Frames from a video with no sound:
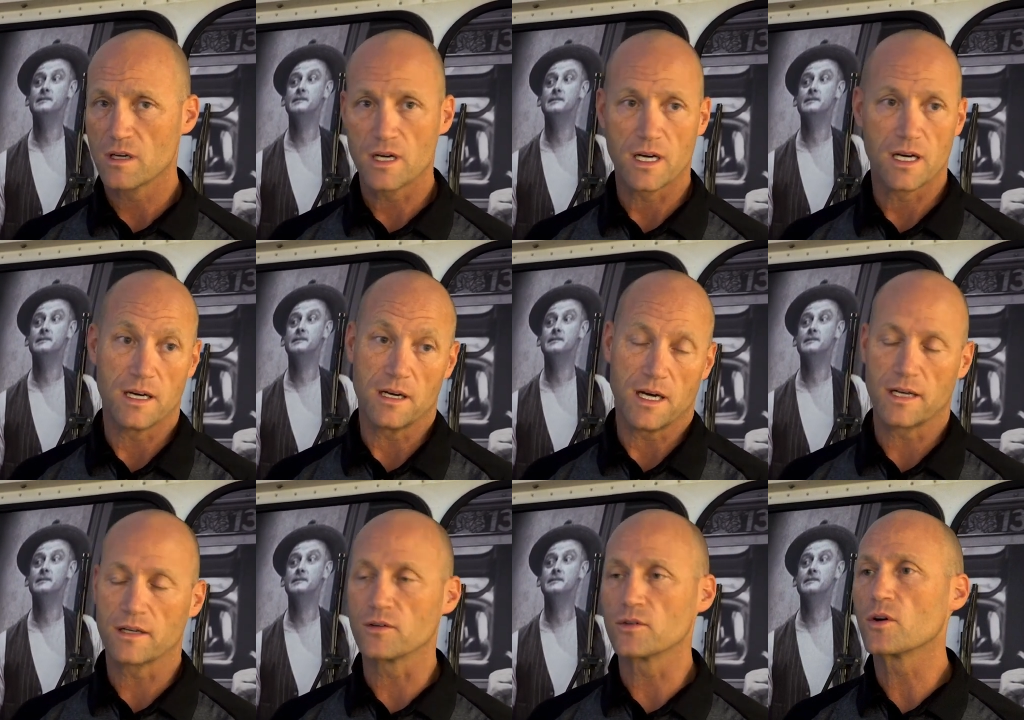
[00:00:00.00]

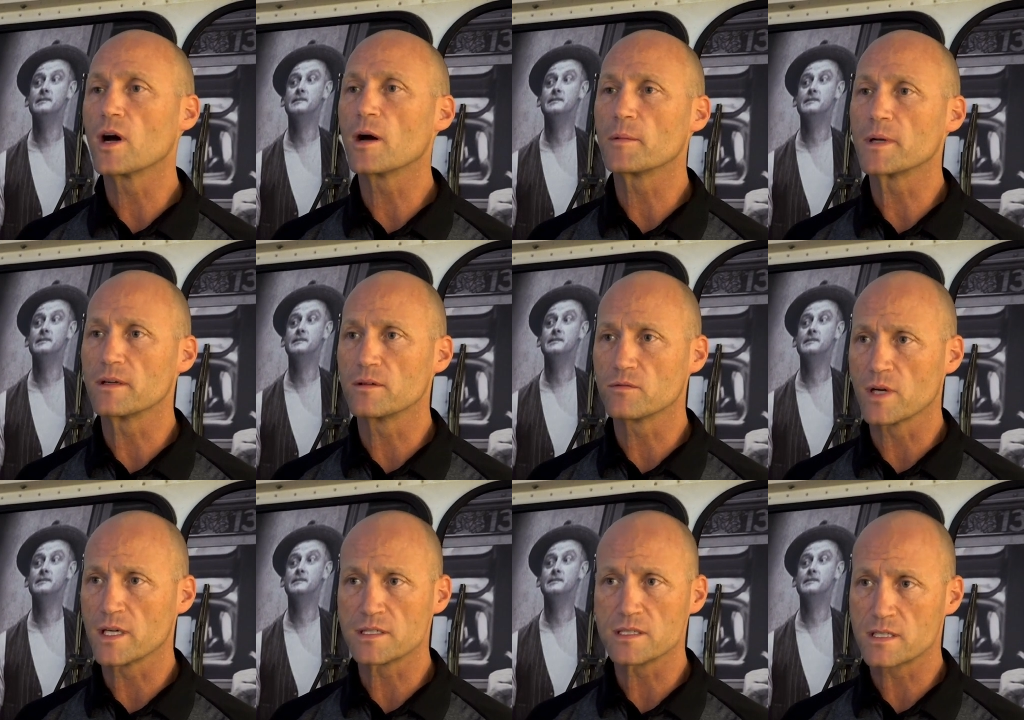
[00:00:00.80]
Speaker 1: I don't know how many
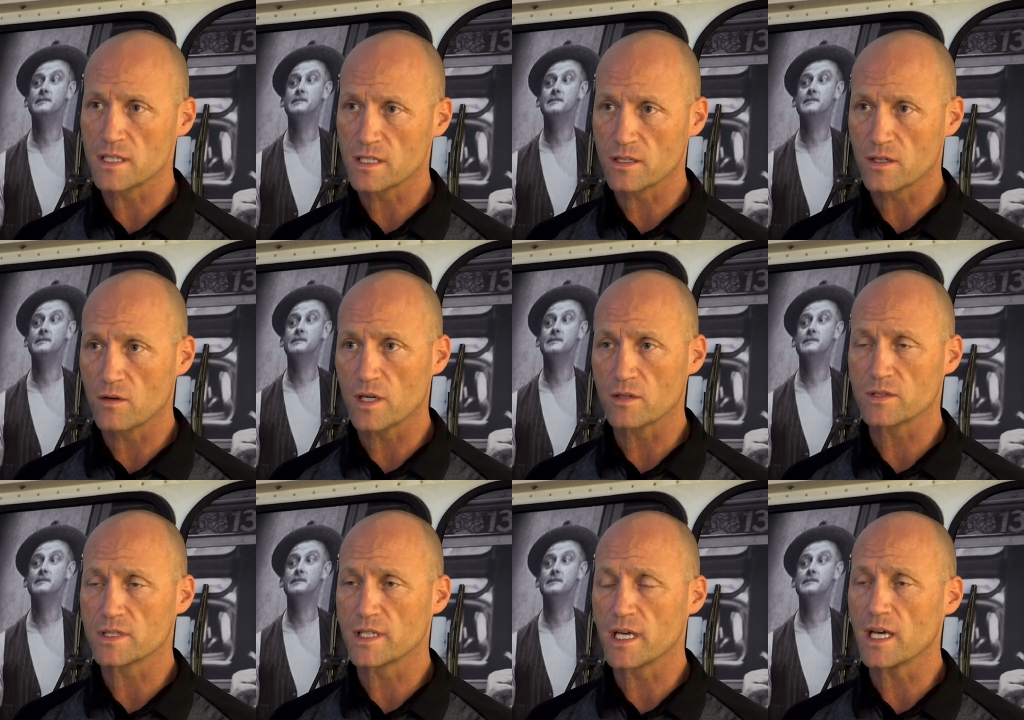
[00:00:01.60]
runs didn't go
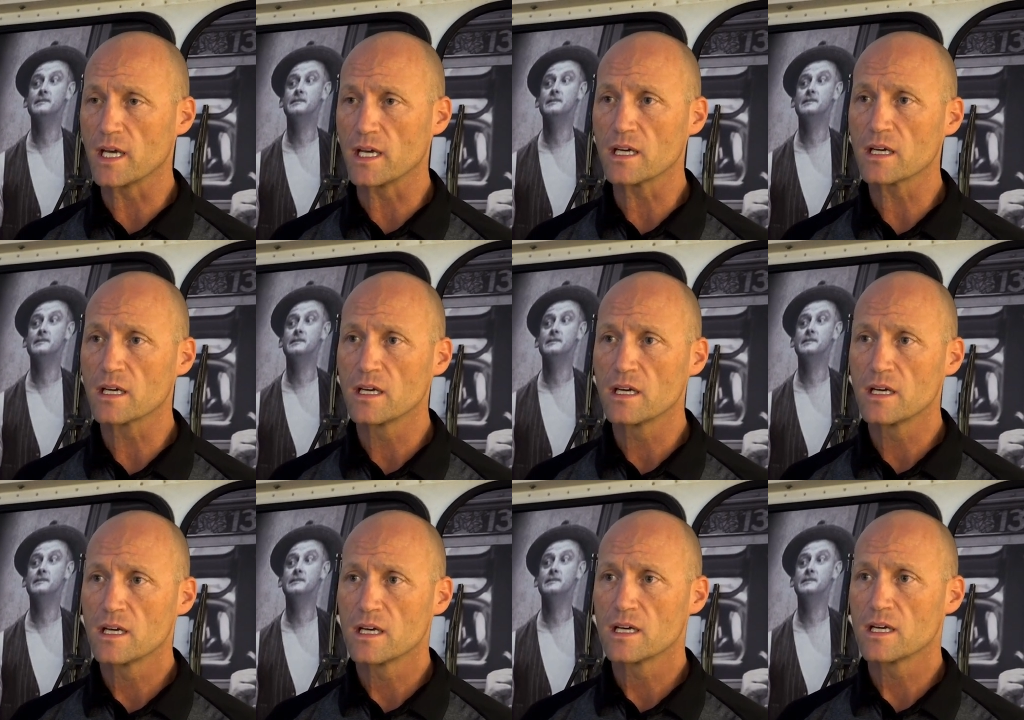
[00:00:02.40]
out today,
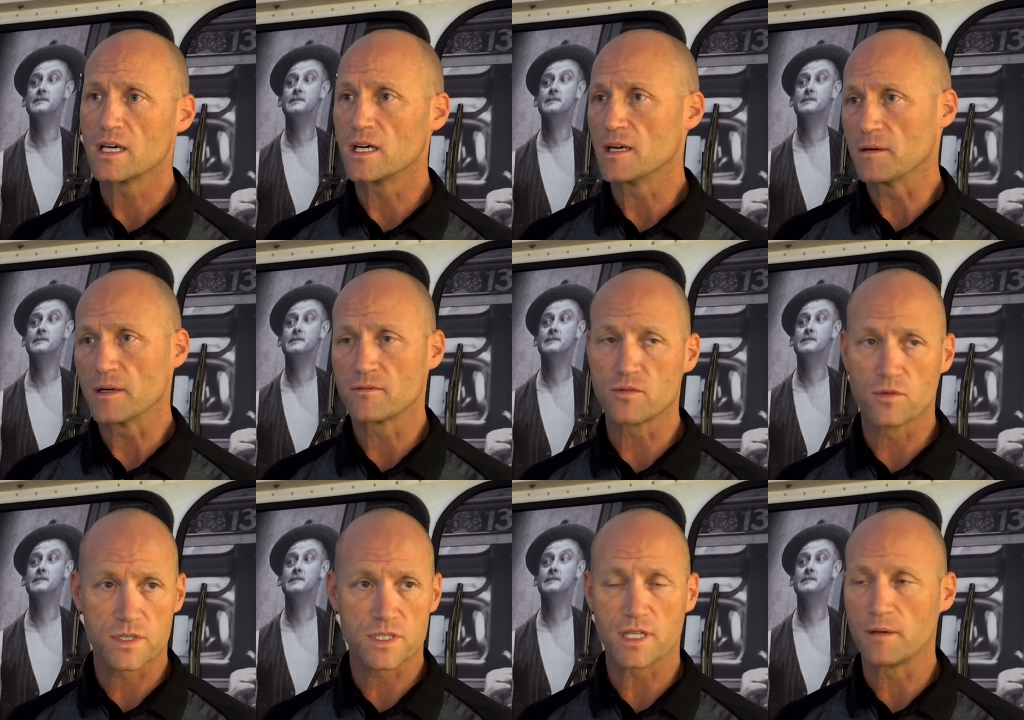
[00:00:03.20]
uh,
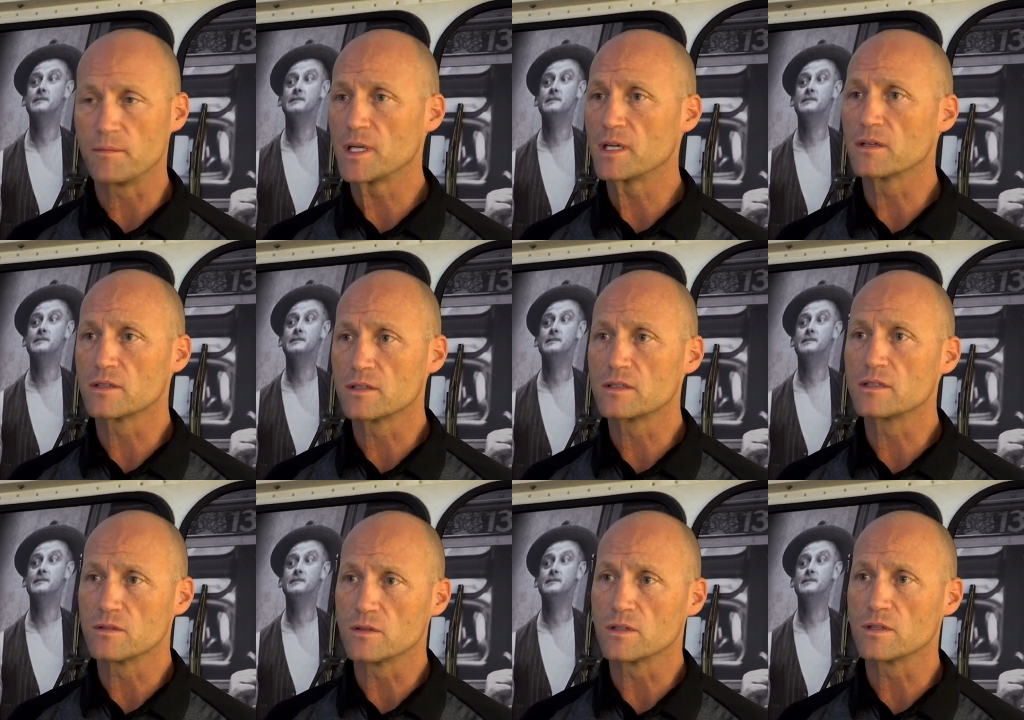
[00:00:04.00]
unfortunately, I'm here
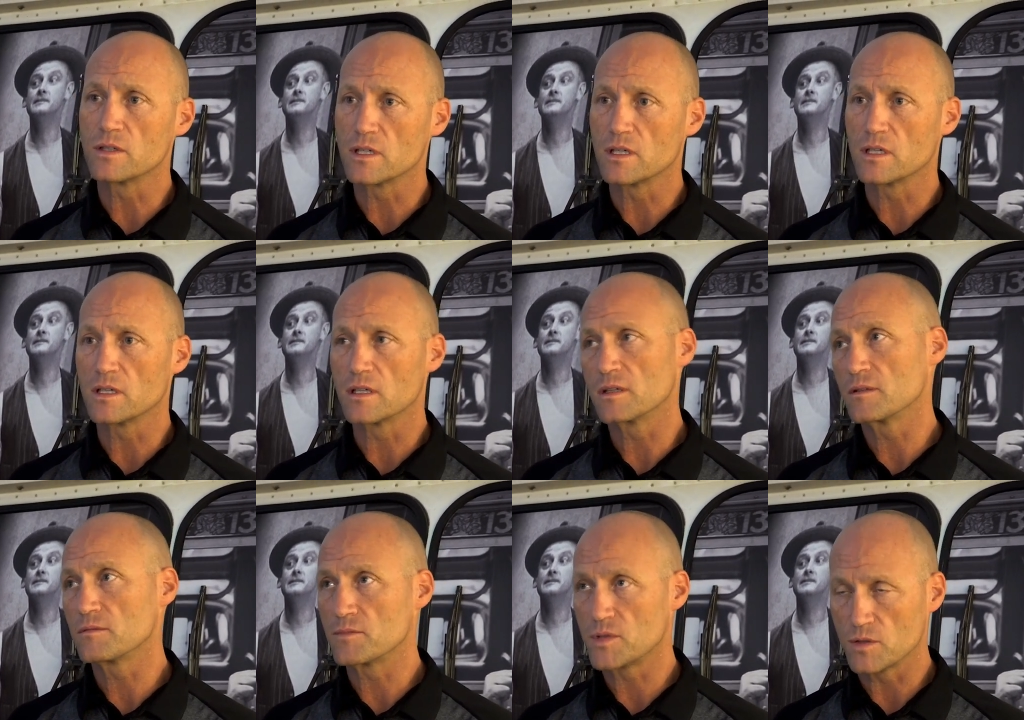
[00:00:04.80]
doing uh,
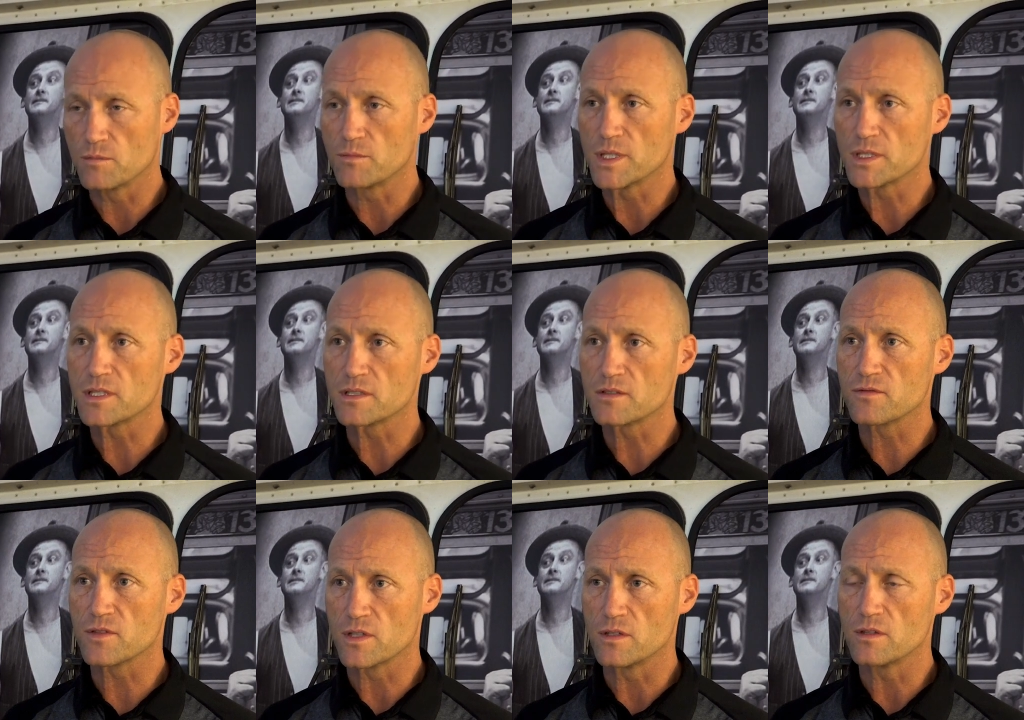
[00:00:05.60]
doing business
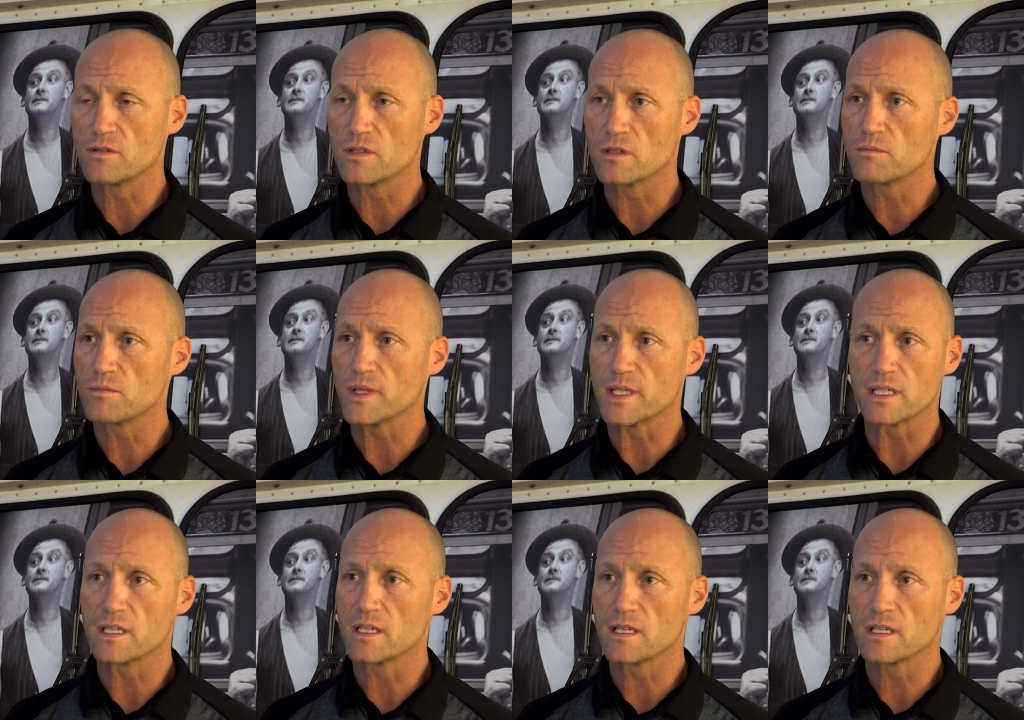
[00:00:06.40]
for the union,
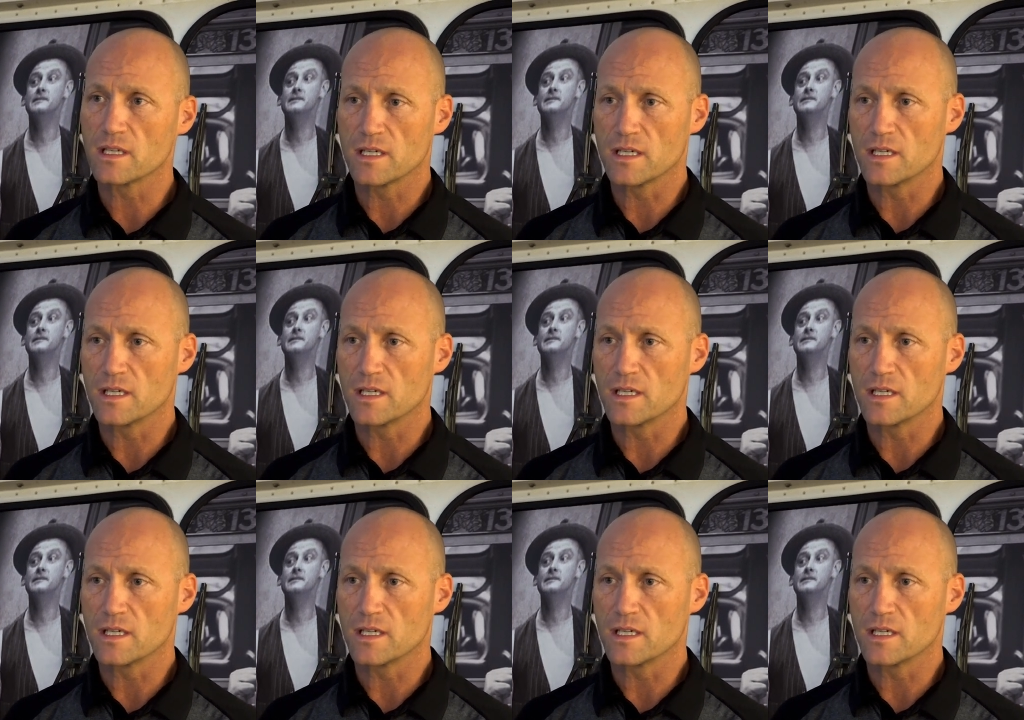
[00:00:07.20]
but uh,